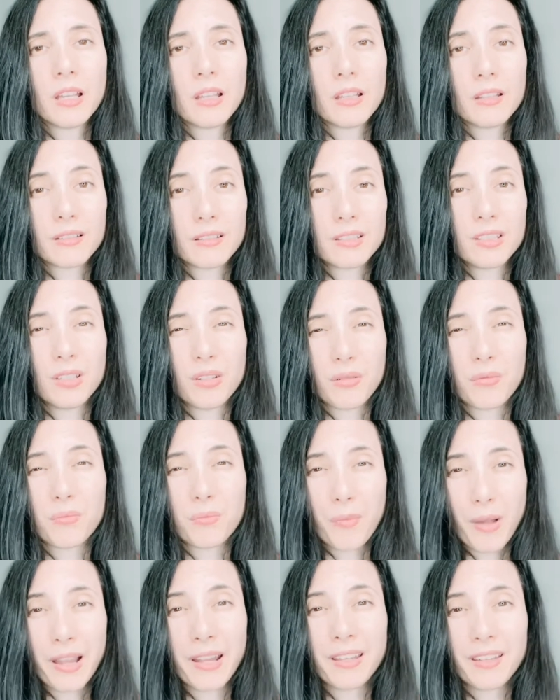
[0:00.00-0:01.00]

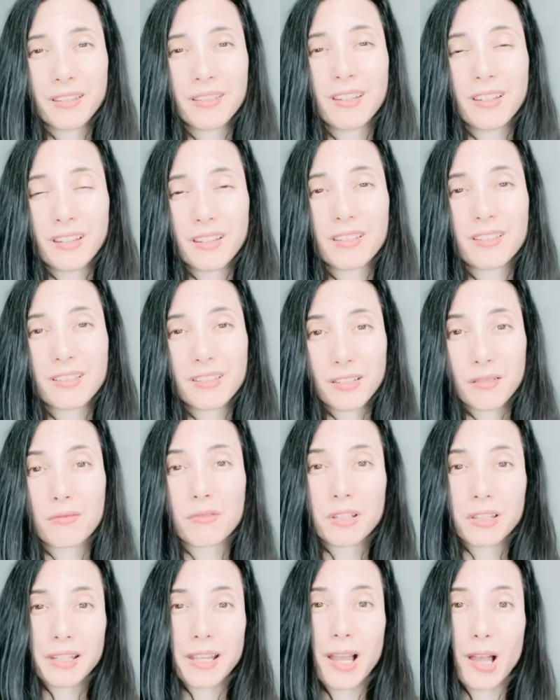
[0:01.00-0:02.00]
might need to
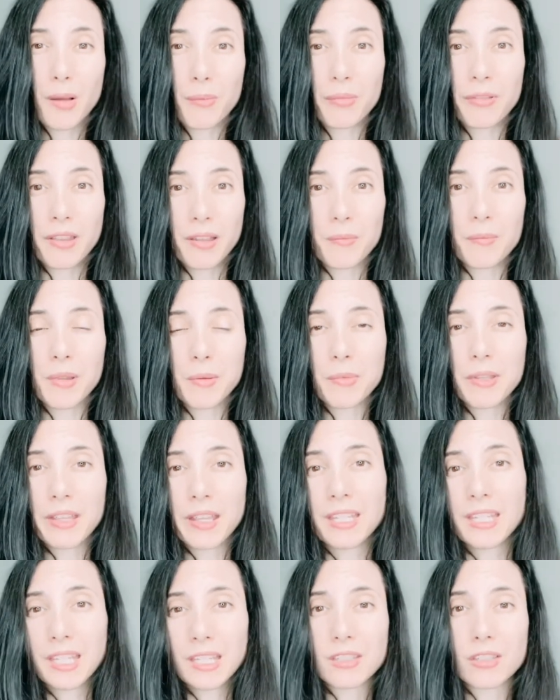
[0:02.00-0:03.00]
really help them. Maybe they
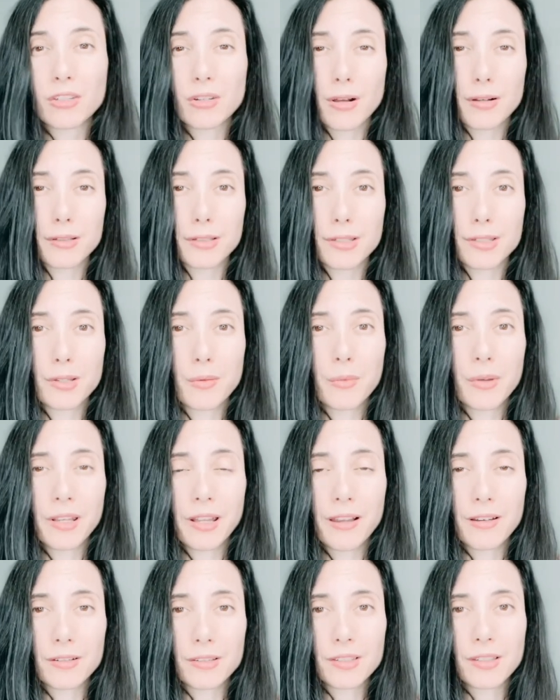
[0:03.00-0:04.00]
need to talk to someone
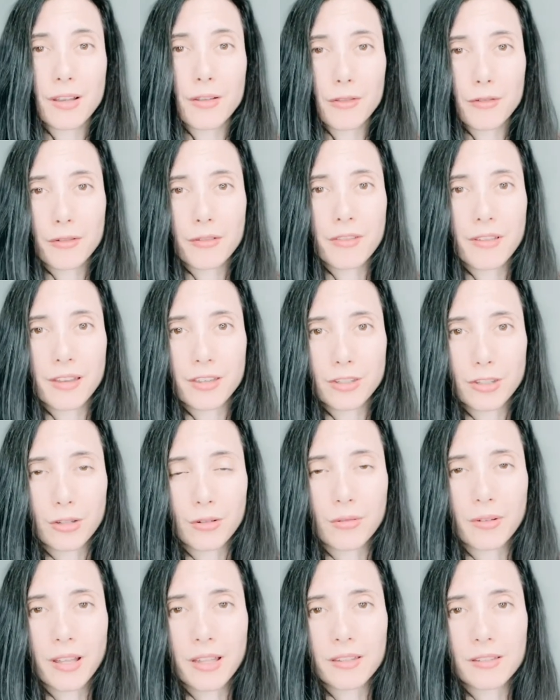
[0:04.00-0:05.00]
else other than you.
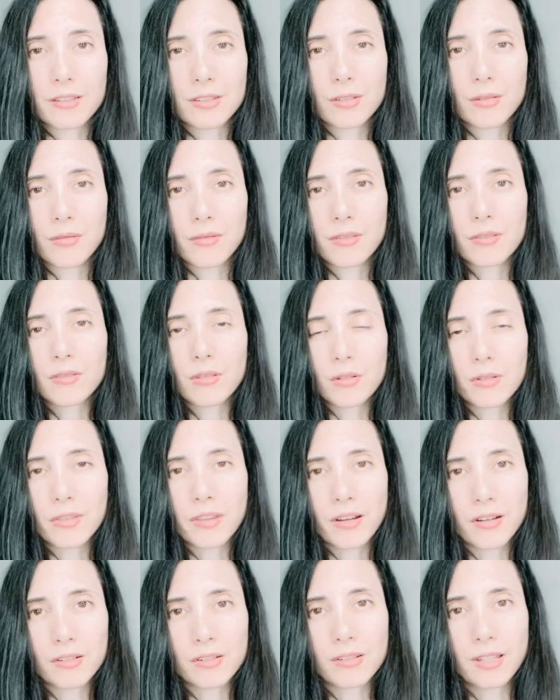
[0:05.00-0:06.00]
And so
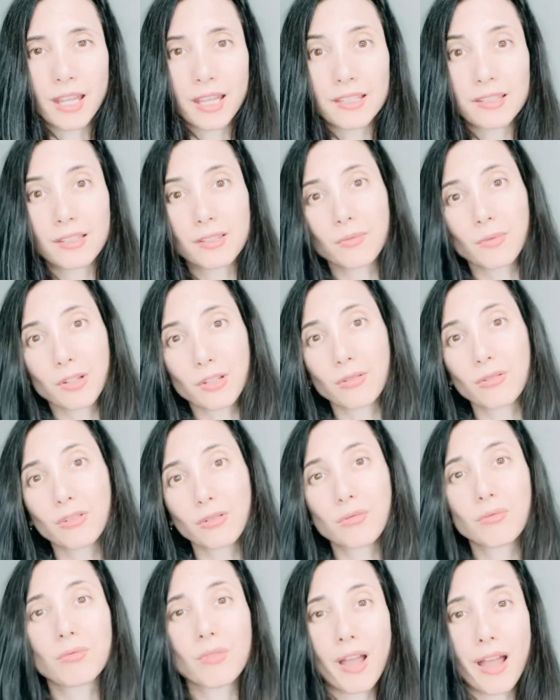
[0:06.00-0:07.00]
there are cases where you
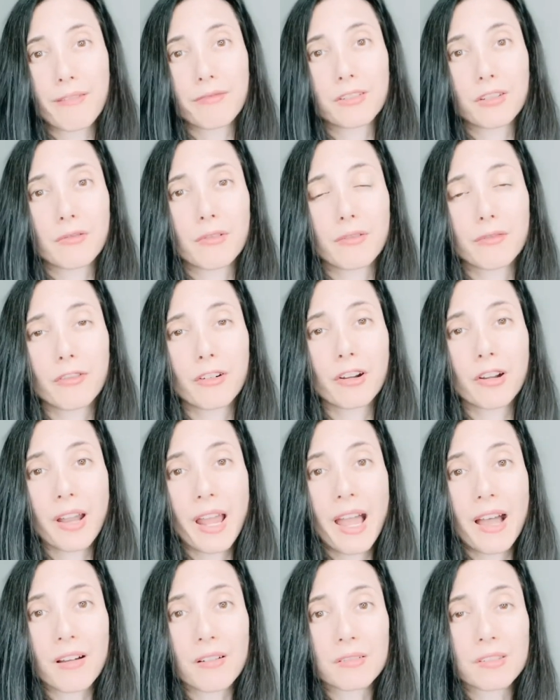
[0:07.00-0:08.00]
do have to refer
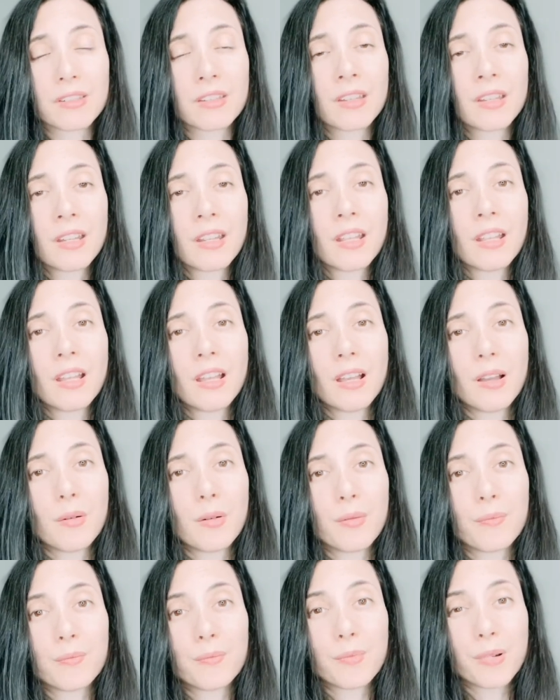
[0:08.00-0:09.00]
out.
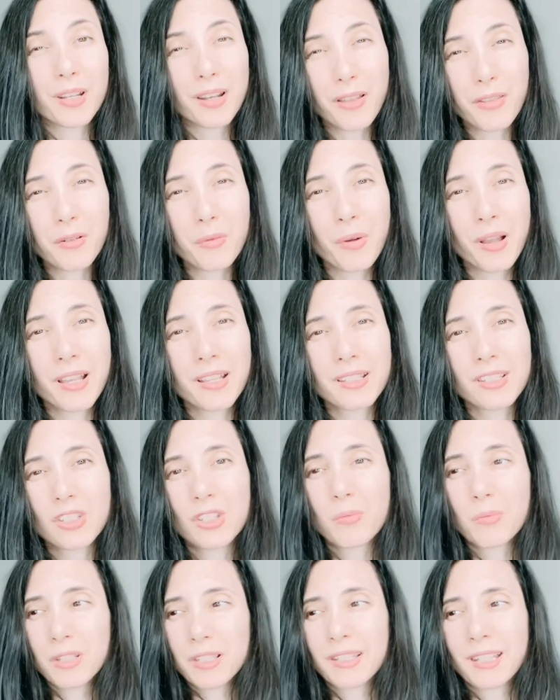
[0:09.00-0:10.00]
But otherwise,
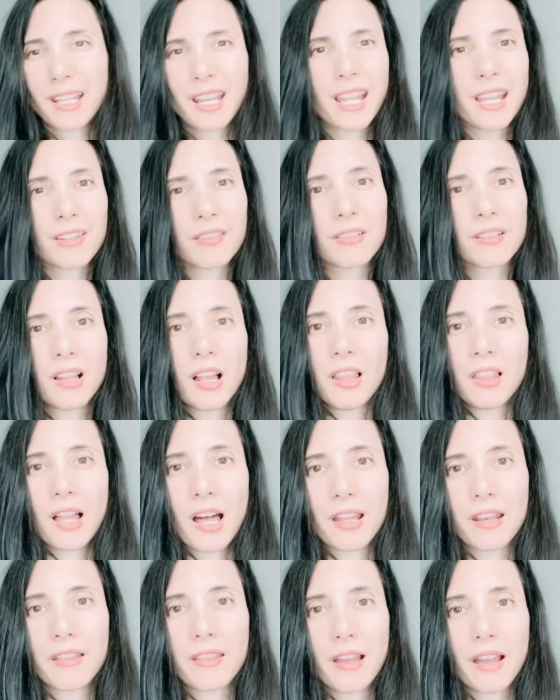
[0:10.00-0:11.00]
gymnasts can handle a
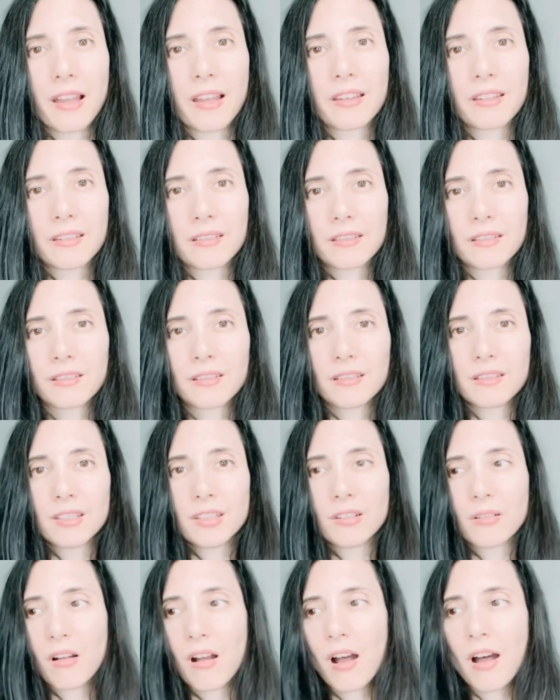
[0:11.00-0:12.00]
lot of that,
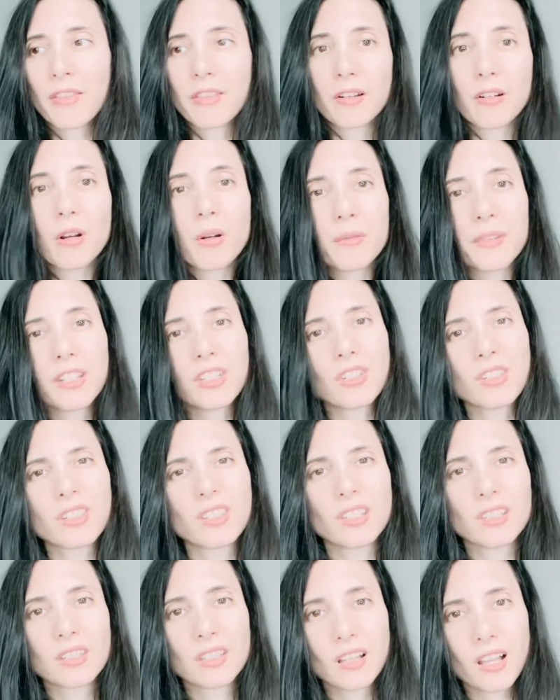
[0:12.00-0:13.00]
on their own. They just
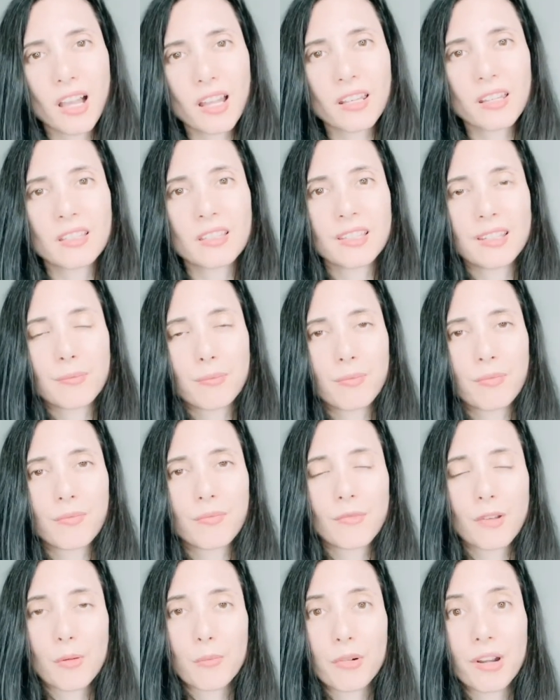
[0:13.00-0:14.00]
need to kind of
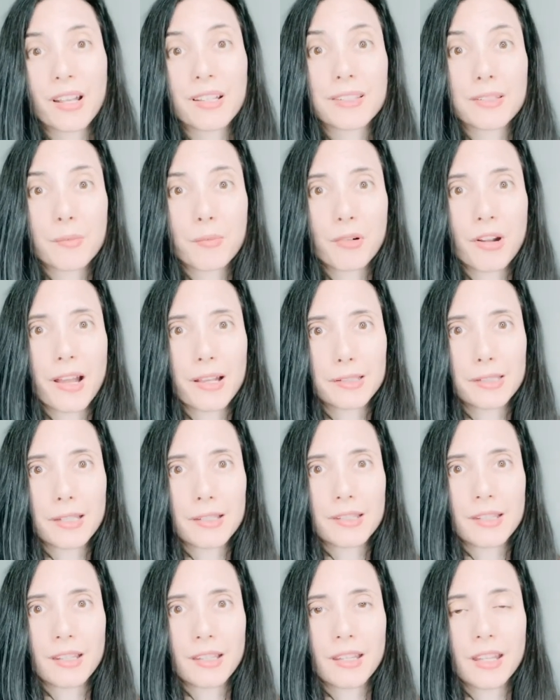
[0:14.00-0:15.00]
decompress and
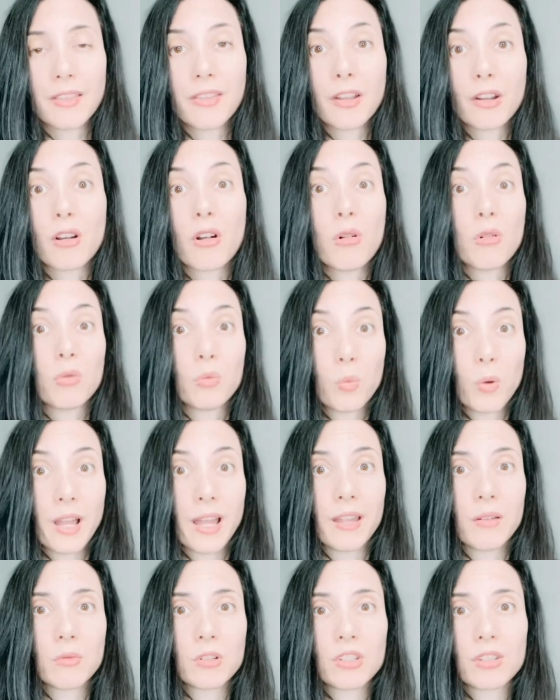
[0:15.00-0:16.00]
process it in their own
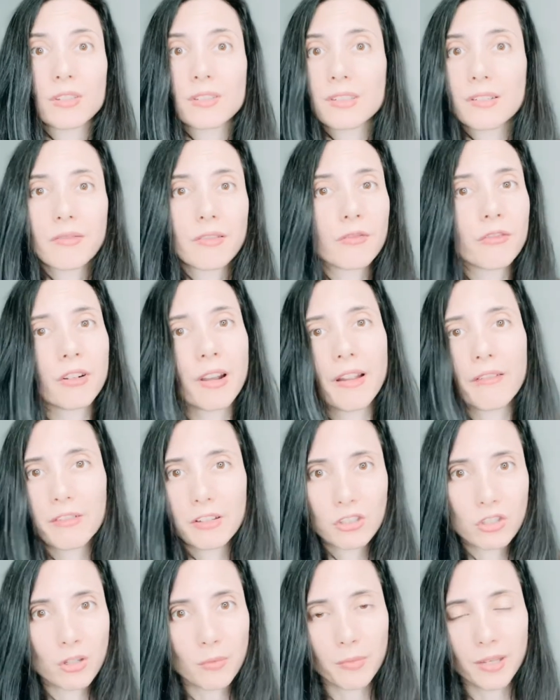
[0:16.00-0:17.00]
way, which is different for every
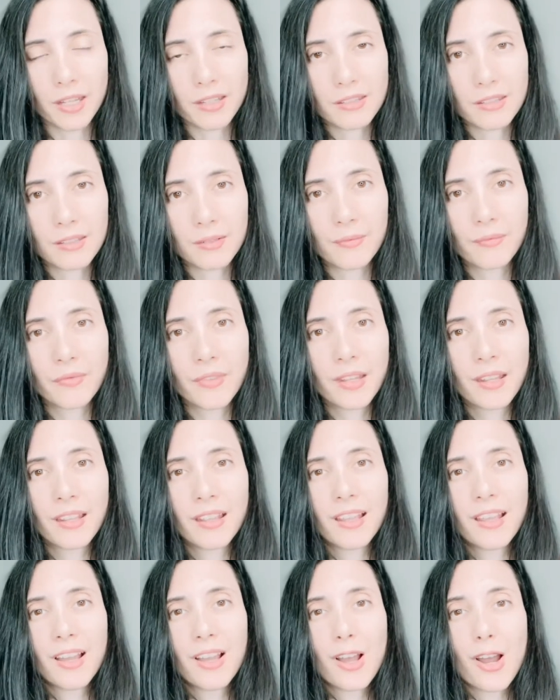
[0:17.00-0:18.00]
gymnast.
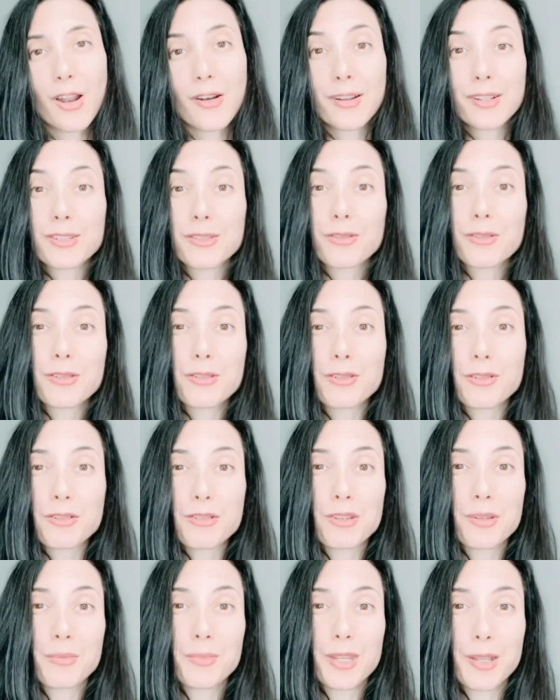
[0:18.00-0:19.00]
All right, so those are
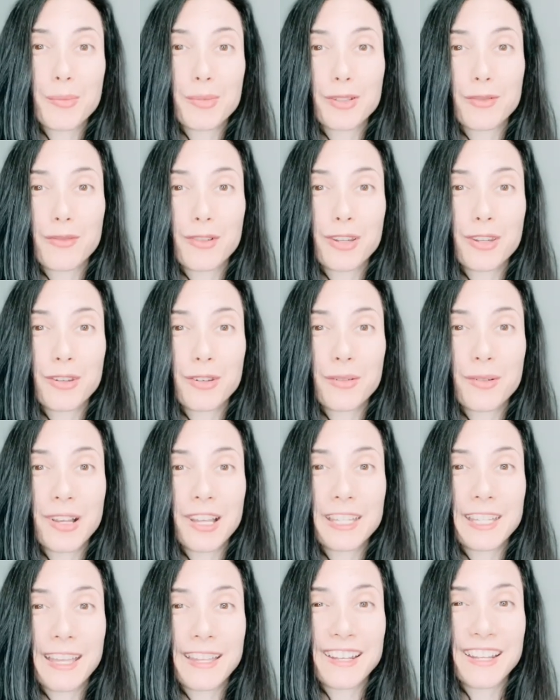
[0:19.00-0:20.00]
some tips for you.
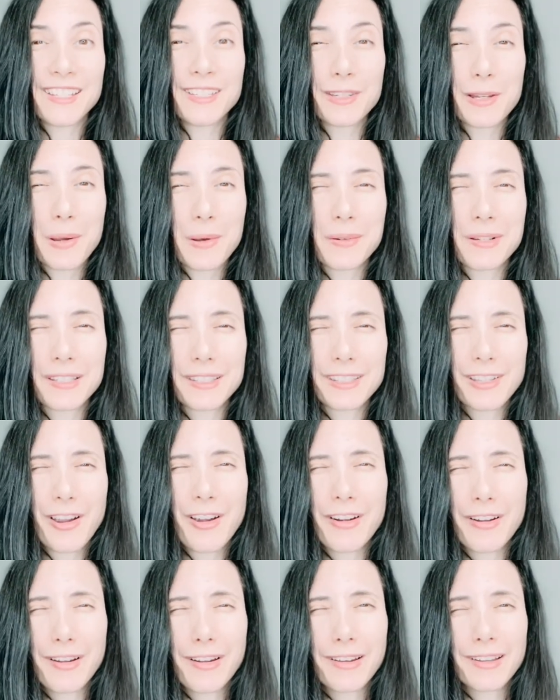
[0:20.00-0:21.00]
Again, I know it's
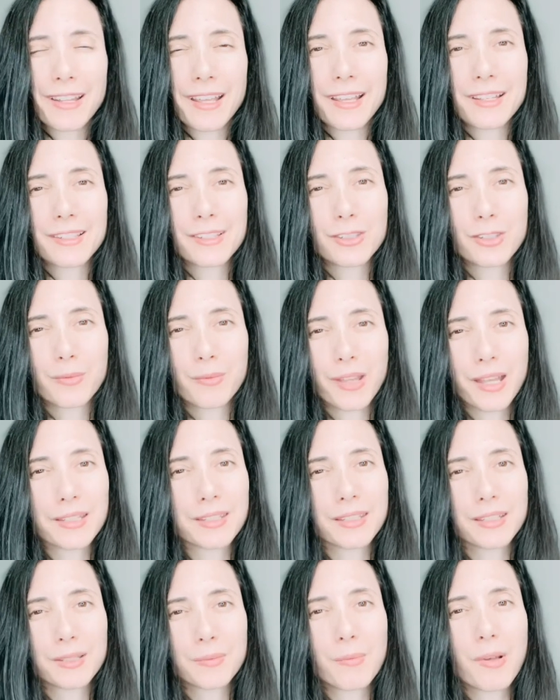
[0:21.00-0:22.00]
hard as a
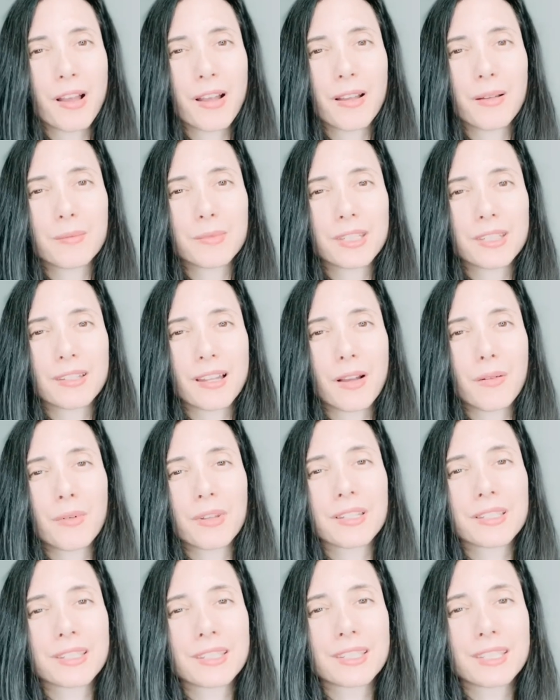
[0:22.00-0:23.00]
gymnastics mom to not
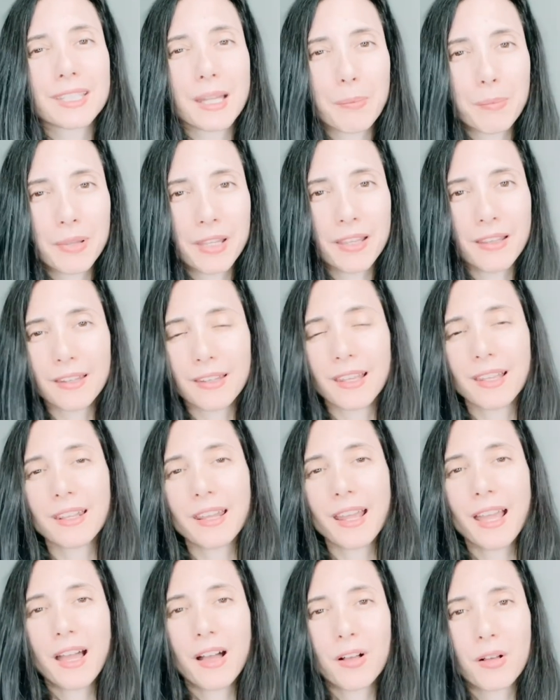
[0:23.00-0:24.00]
want to step in and
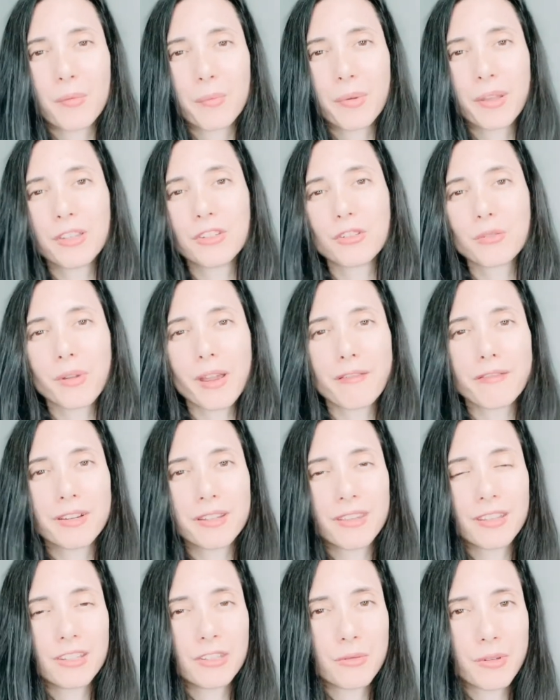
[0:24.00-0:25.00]
help and do
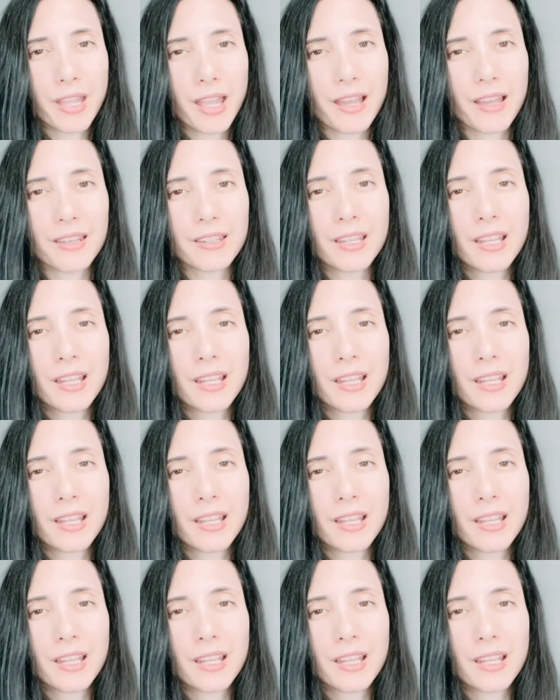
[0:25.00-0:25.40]
everything you can.